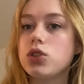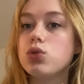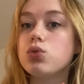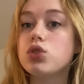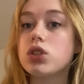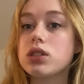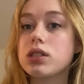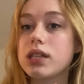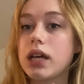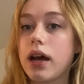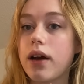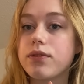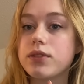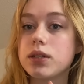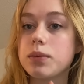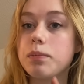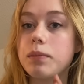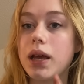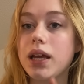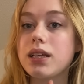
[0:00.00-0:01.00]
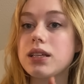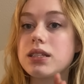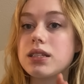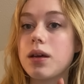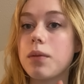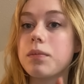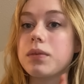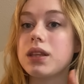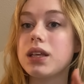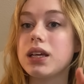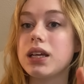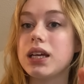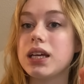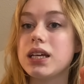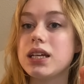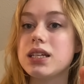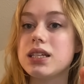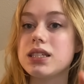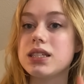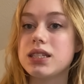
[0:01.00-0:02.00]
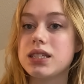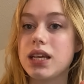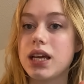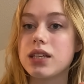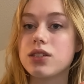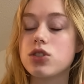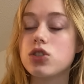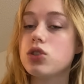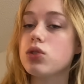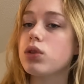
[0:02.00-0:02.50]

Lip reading: You just have to make something exist.